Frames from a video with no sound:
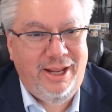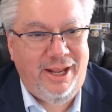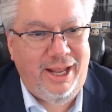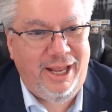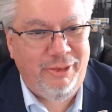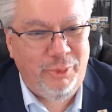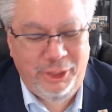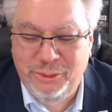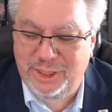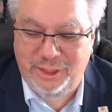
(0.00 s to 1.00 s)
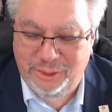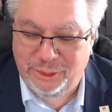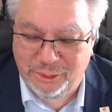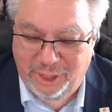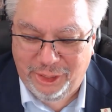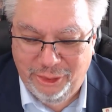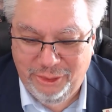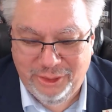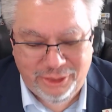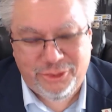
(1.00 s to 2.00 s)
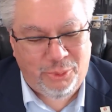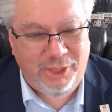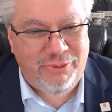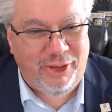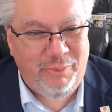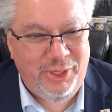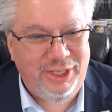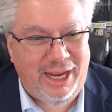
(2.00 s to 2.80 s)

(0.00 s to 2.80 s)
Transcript: When you see a little credit union that's $25 million,